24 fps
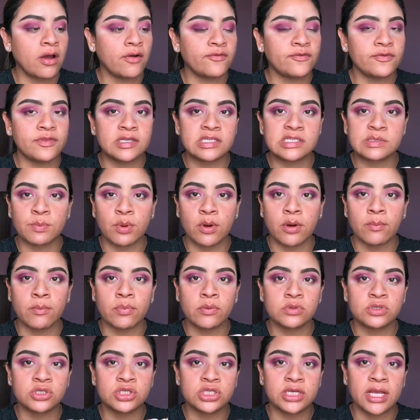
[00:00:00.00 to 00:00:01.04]
of this
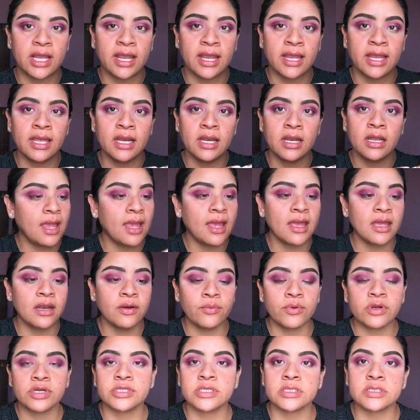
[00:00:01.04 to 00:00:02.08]
purple shade, and
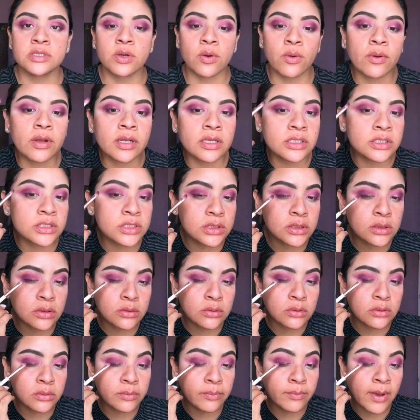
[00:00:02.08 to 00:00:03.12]
we're just going to